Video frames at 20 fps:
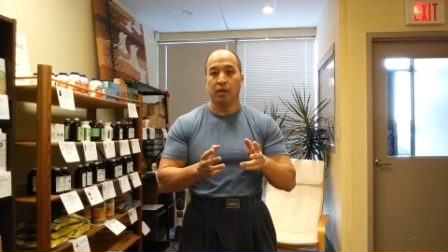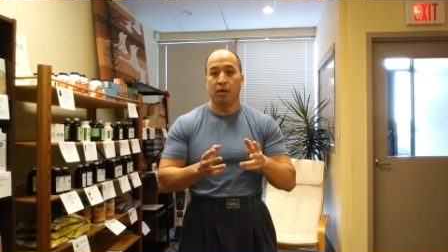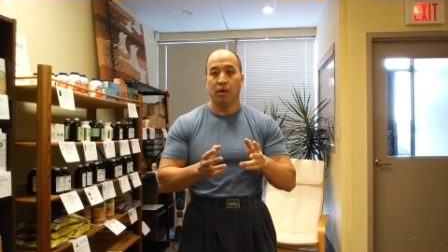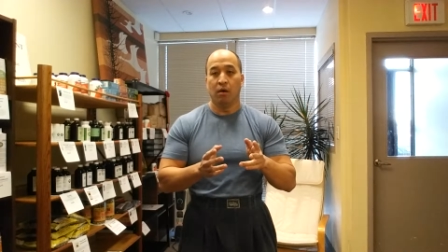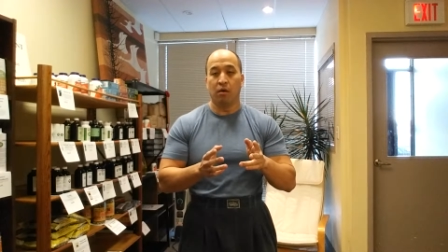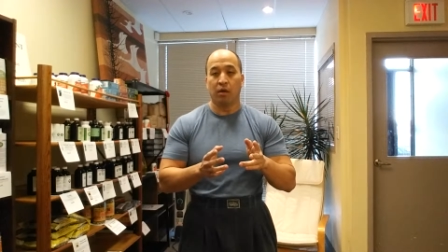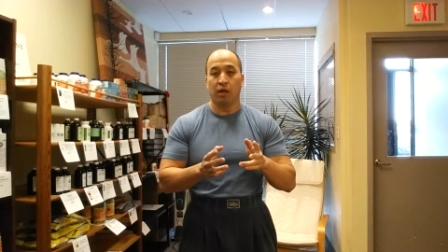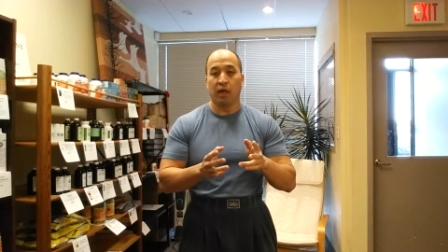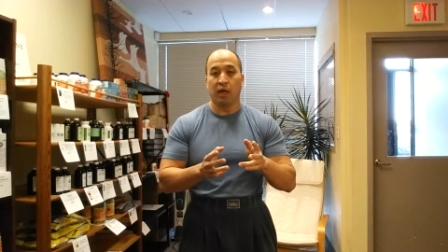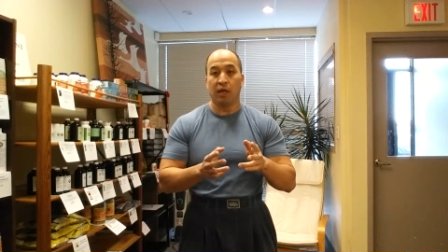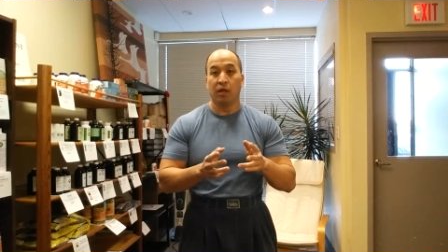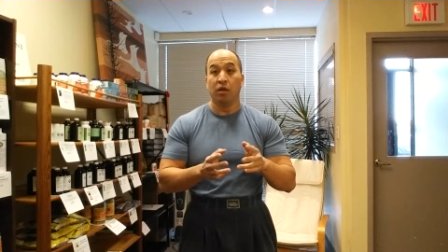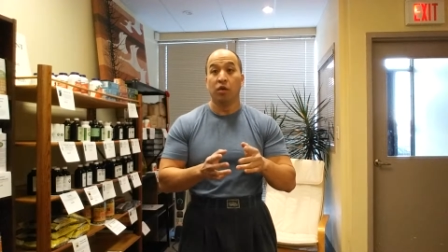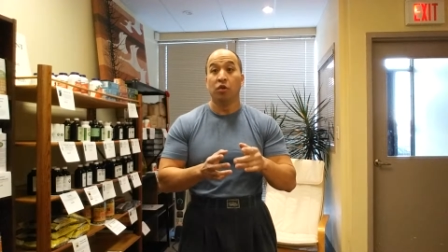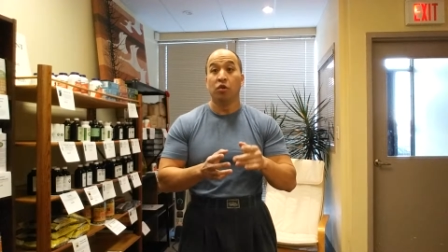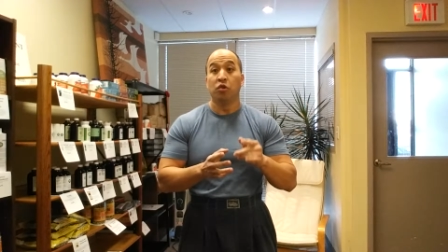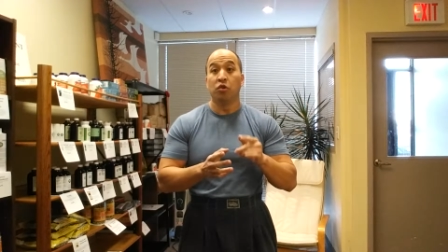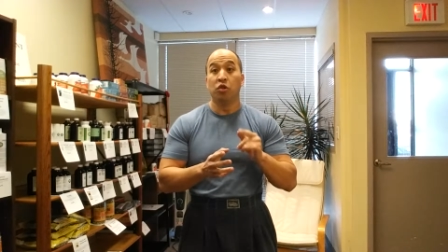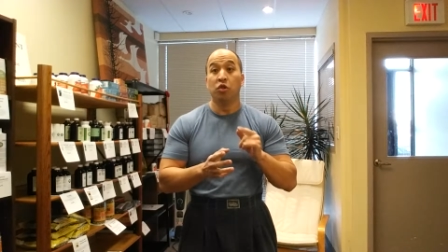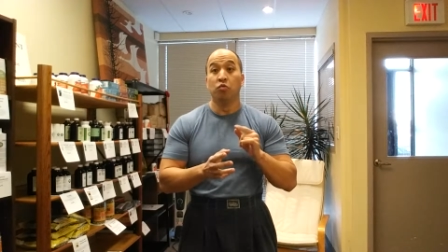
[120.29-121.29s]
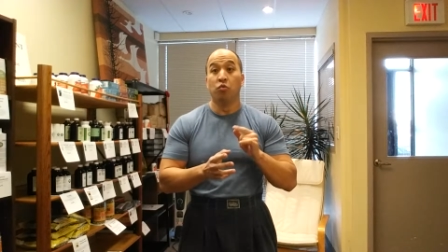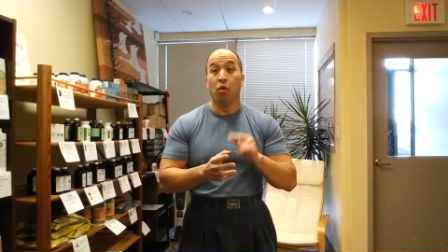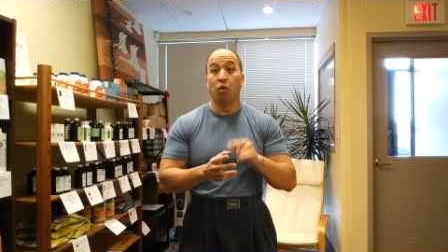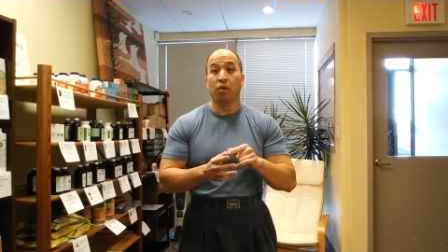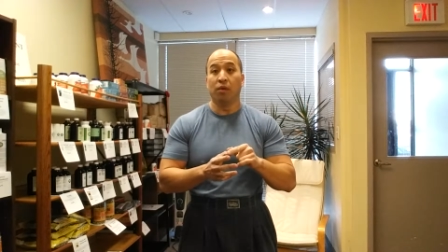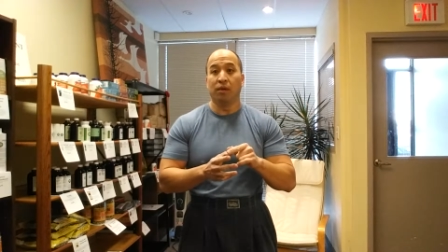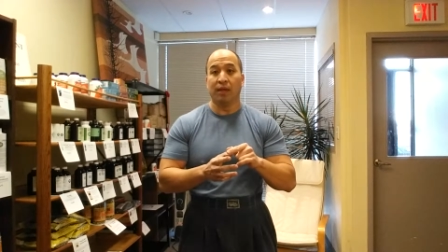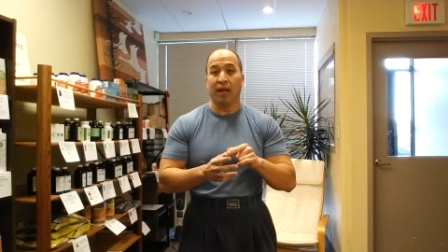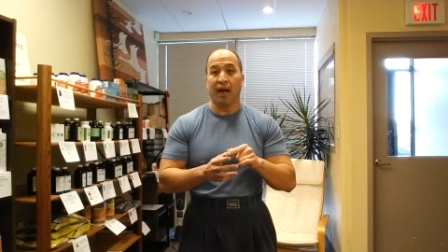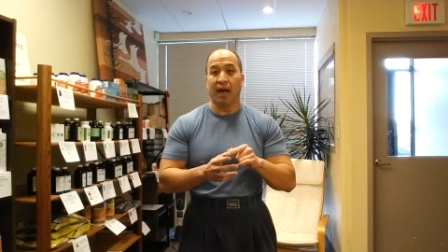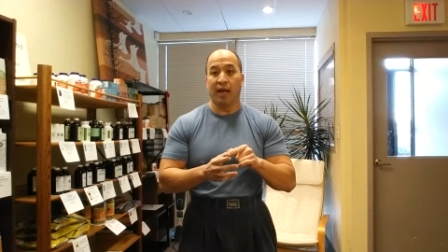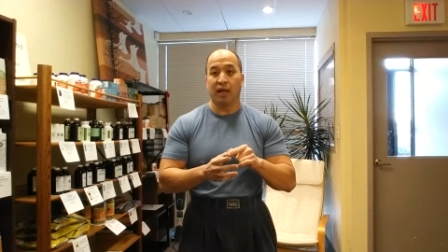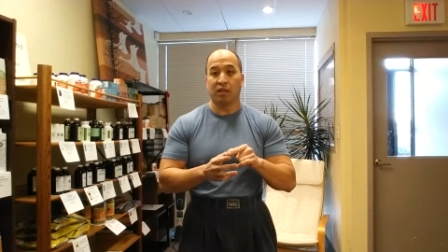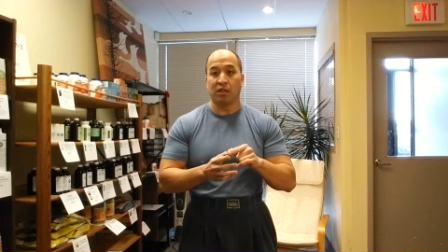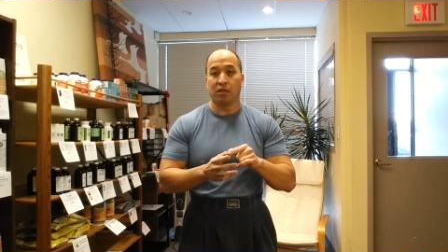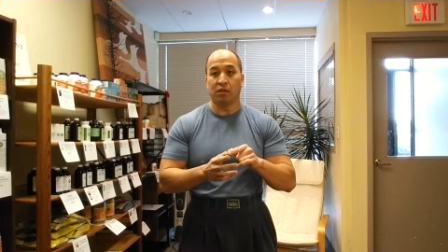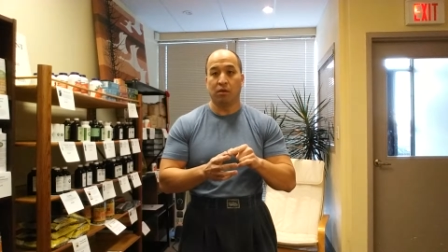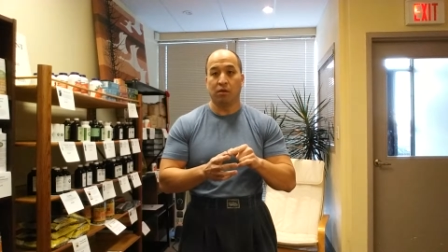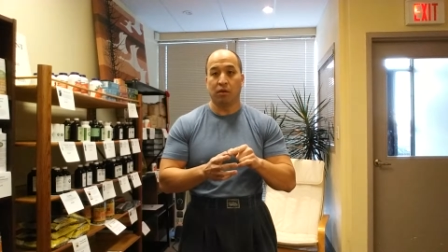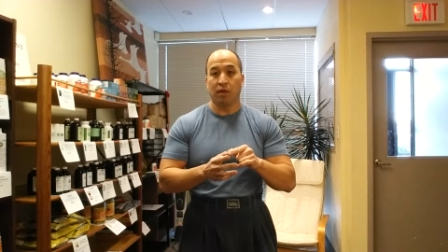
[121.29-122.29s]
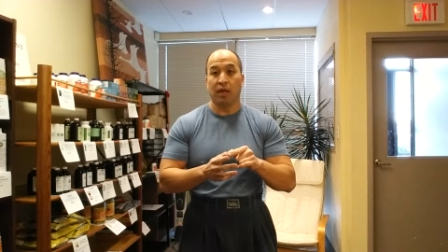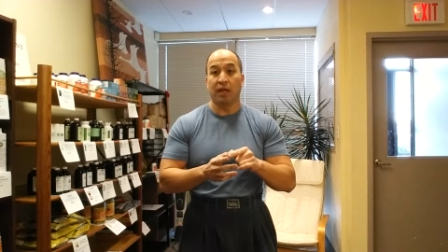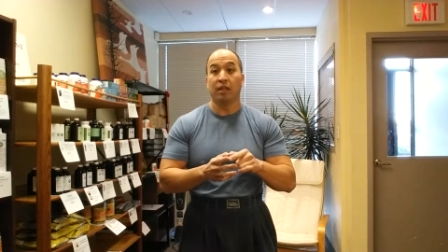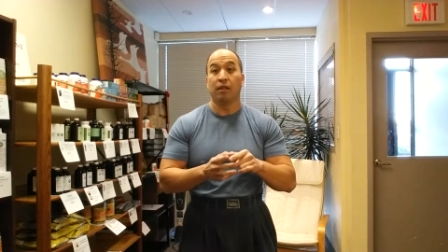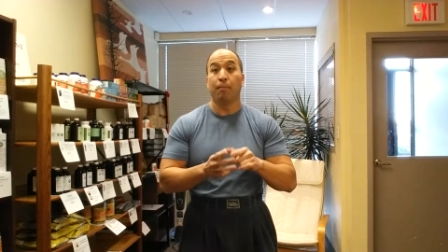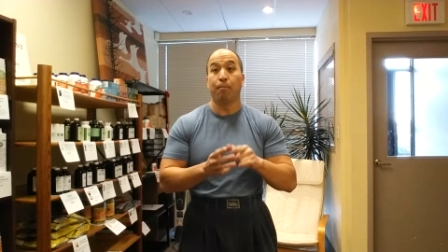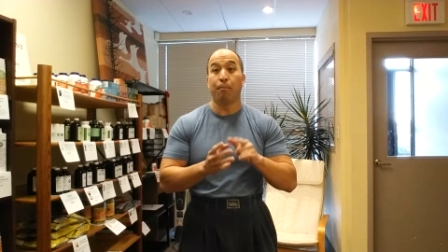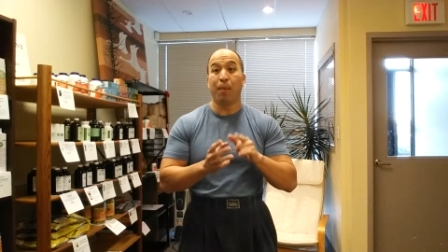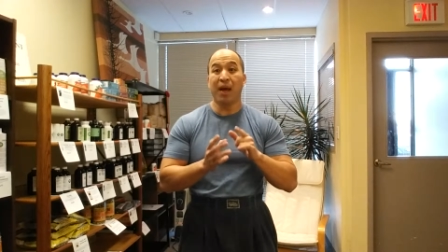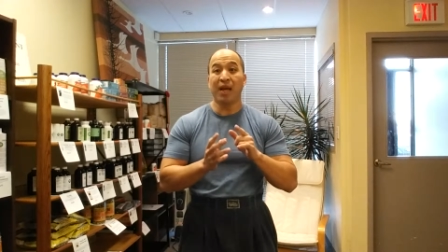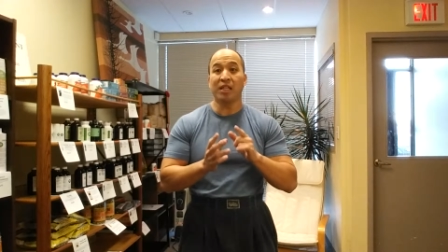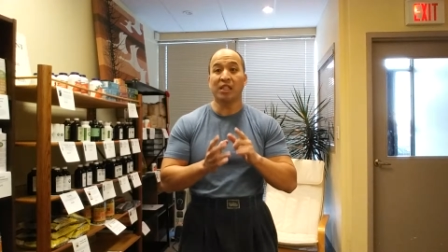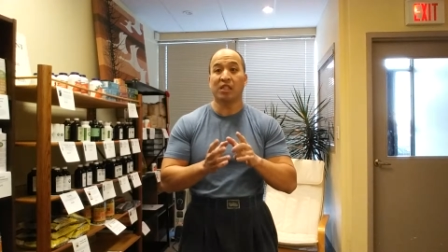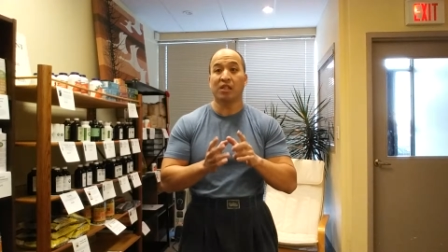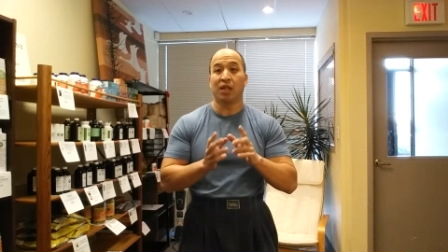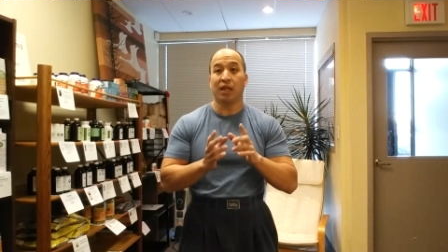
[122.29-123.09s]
okay, you won't last, okay? The best